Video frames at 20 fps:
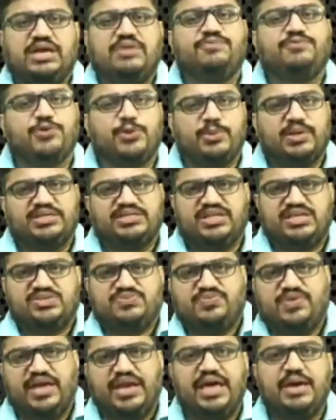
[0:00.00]
information is
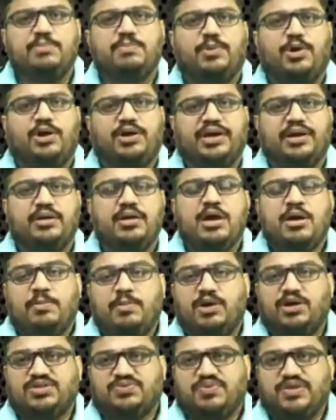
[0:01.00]
very important,
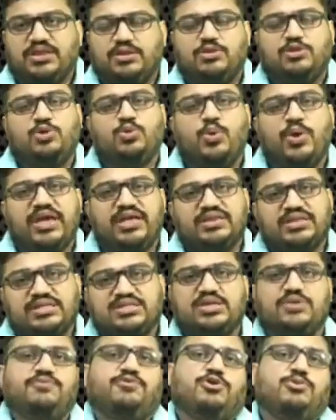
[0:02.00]
because with knowing
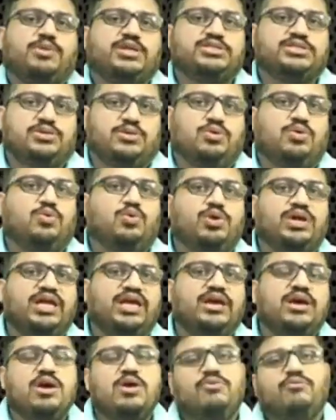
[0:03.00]
this information
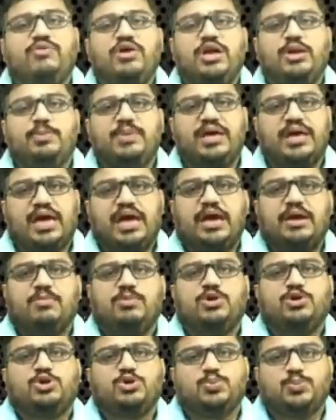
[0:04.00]
only we will be
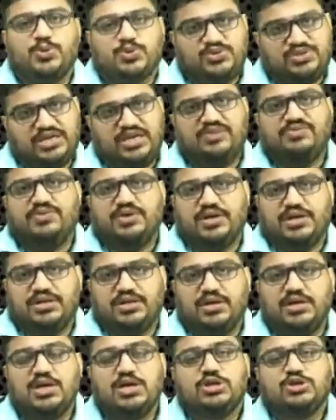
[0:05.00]
able to proceed
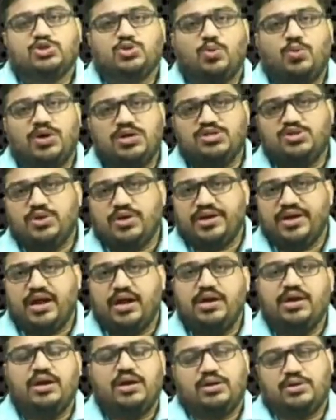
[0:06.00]
further. So once you are
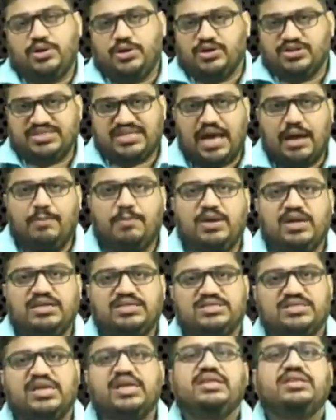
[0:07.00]
done your sample
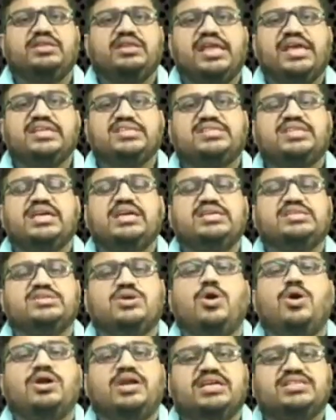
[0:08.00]
history, next thing is
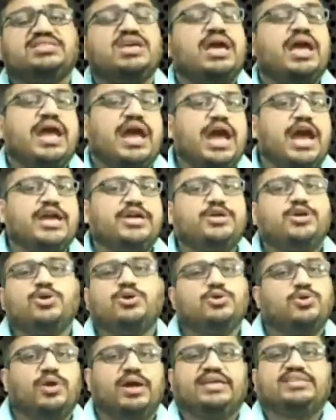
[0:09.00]
called as head to
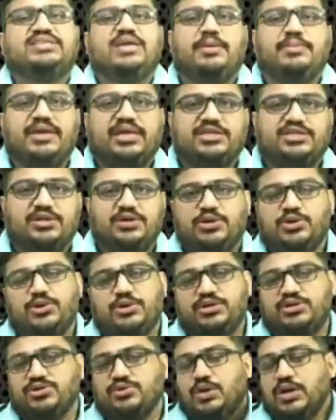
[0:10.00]
toe examination. You
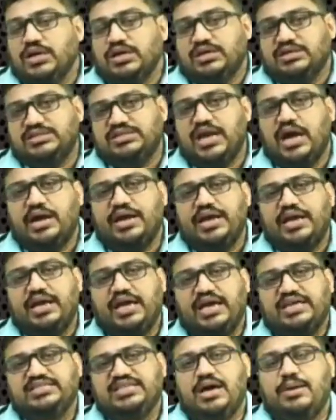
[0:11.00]
need to
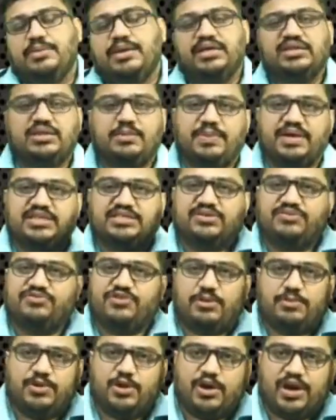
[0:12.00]
start examining the patient
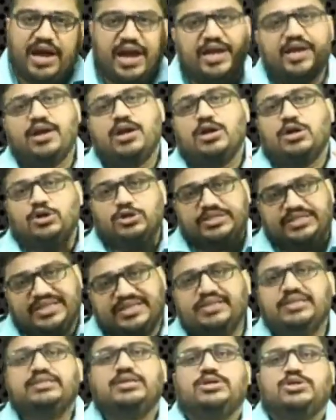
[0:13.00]
from your head
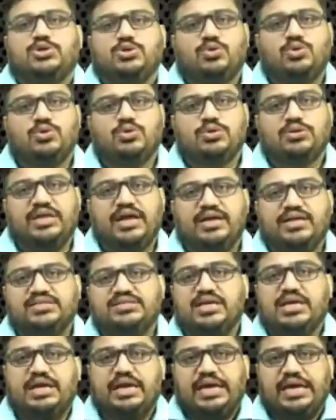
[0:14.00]
till the toe, that
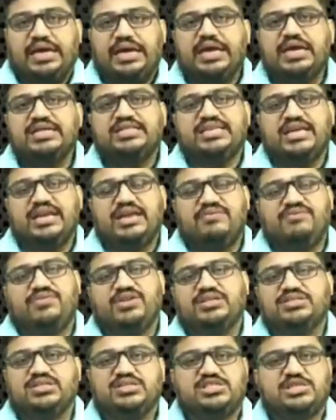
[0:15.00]
is each and
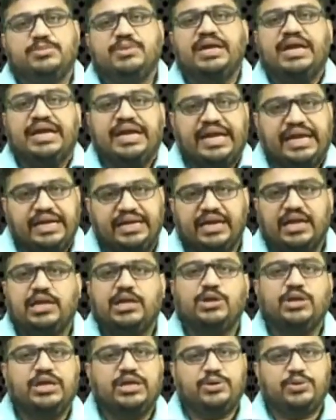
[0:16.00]
every system in detail
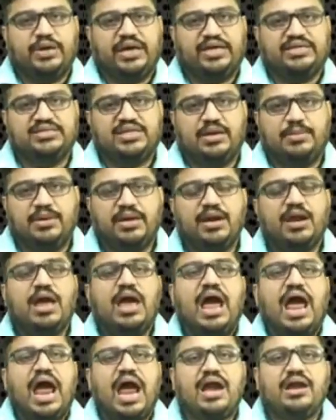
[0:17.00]
you need to examine,
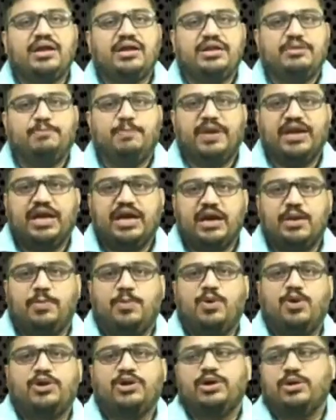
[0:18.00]
and depending
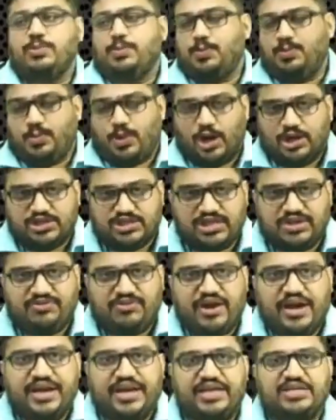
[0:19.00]
upon your positive
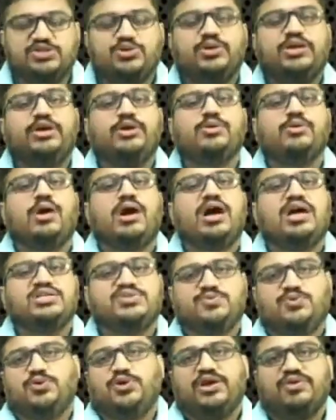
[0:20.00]
findings you need to
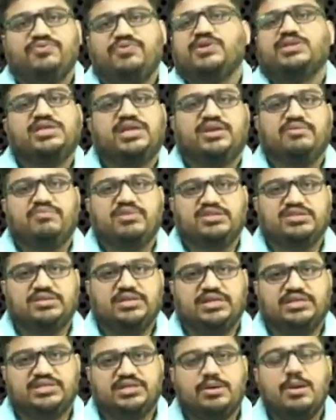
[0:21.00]
ask for a further
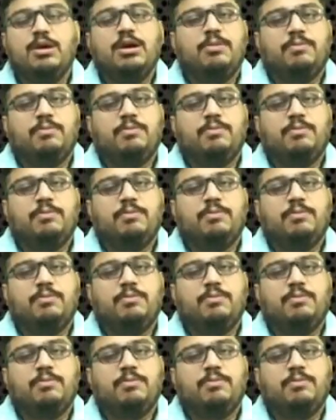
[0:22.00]
investigation.